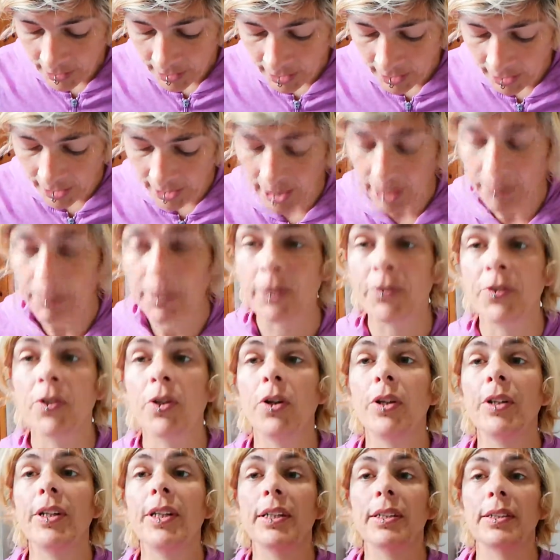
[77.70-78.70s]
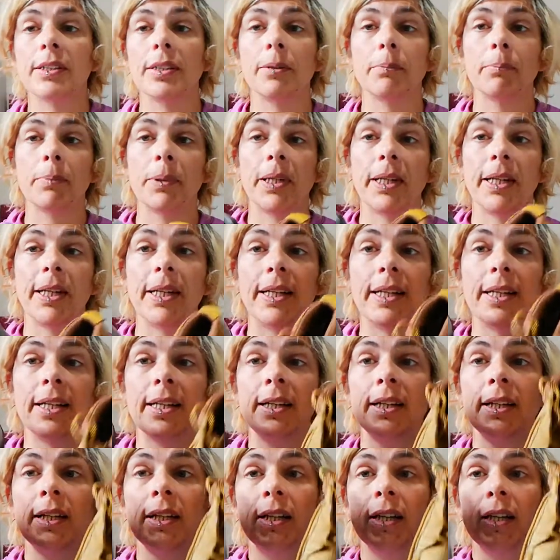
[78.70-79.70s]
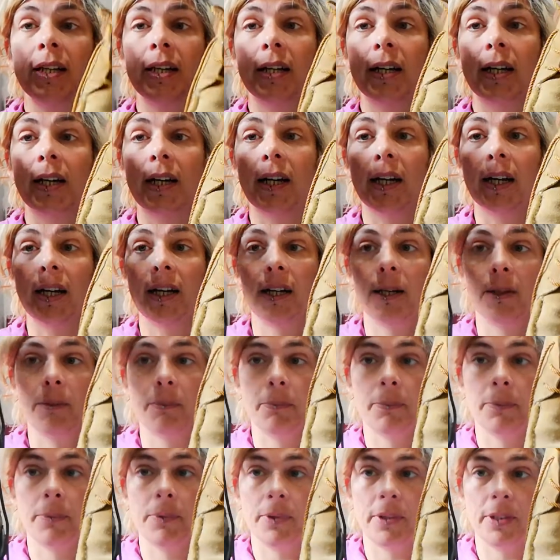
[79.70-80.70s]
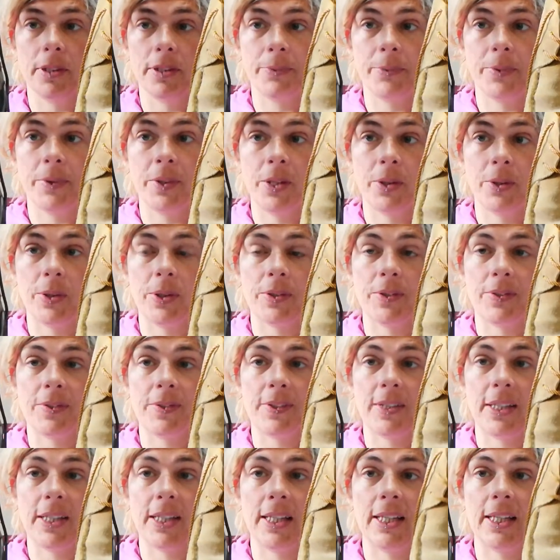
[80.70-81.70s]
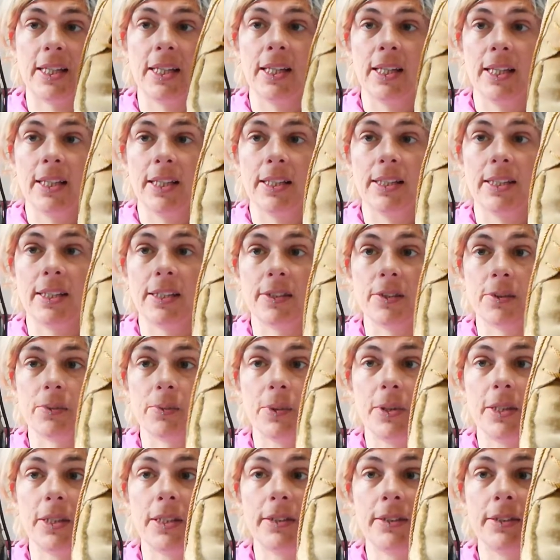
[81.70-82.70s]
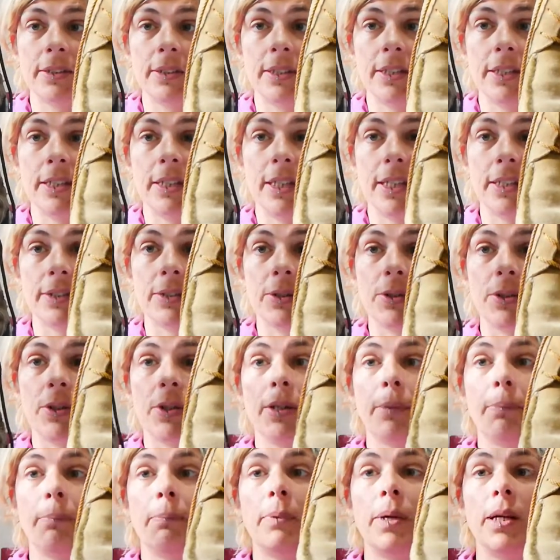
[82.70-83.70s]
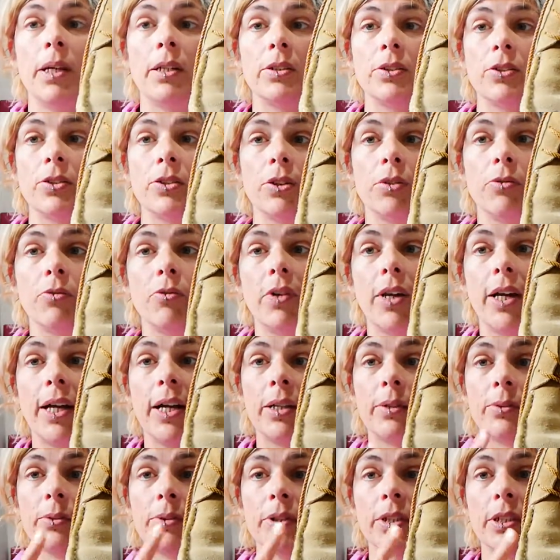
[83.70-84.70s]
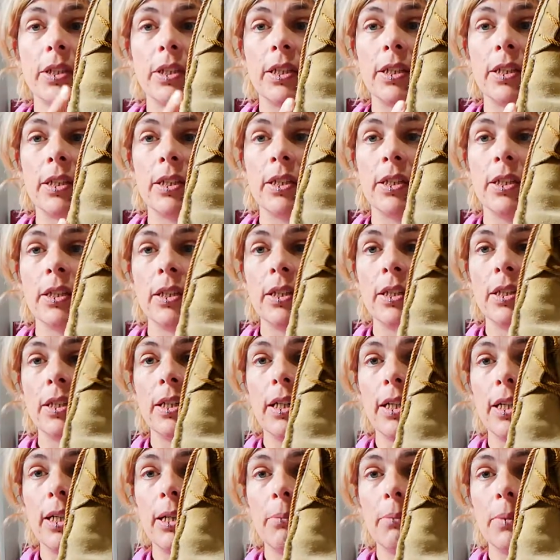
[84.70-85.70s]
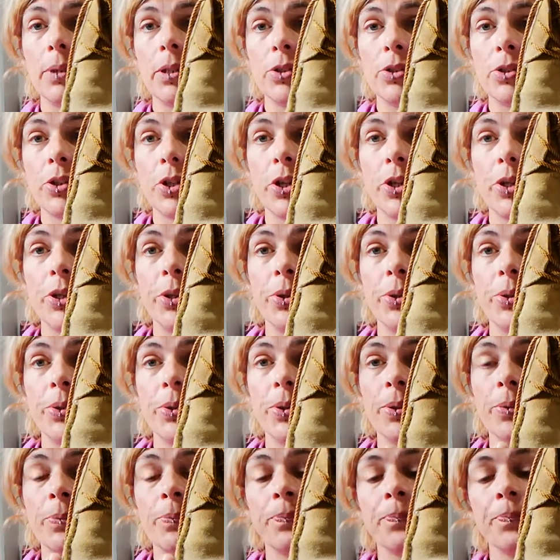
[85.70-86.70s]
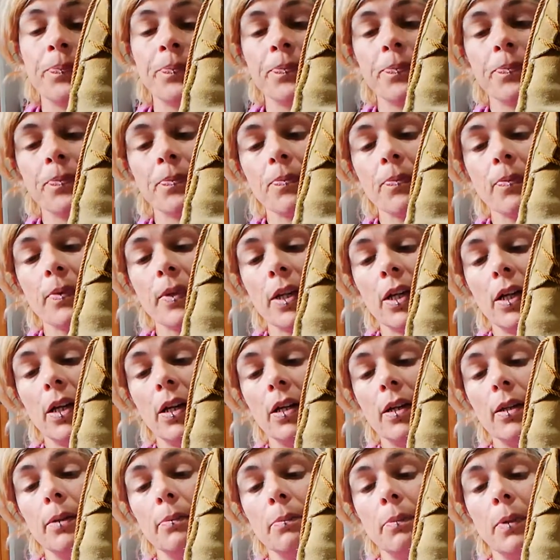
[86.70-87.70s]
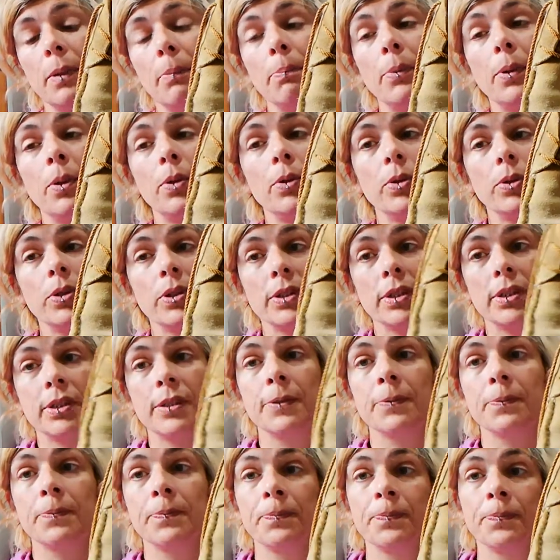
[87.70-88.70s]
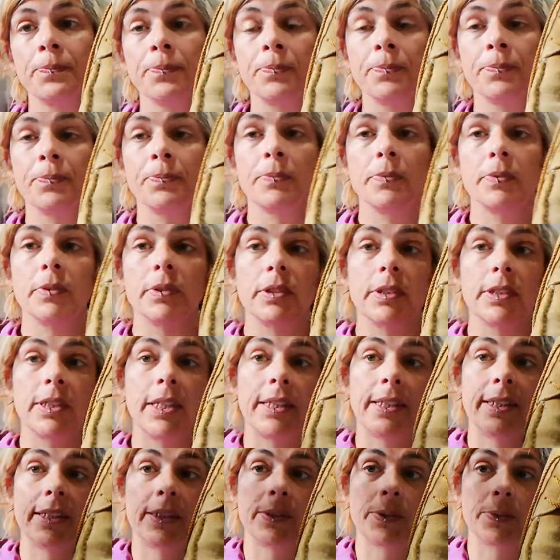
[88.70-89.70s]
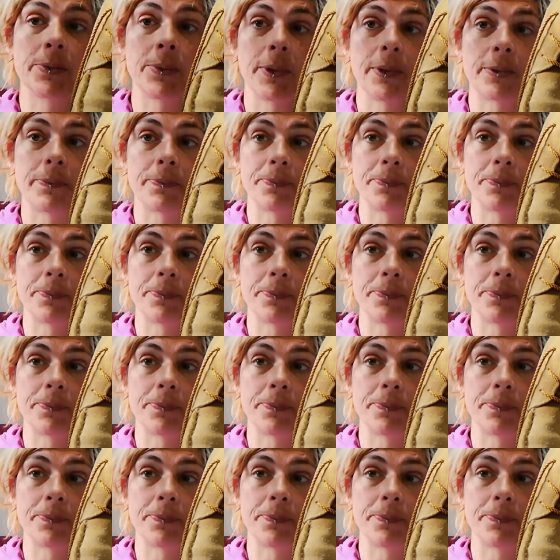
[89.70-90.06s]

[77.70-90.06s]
I've got an example here. I don't know whether you can see. This one has got a much rounder toe box than this one.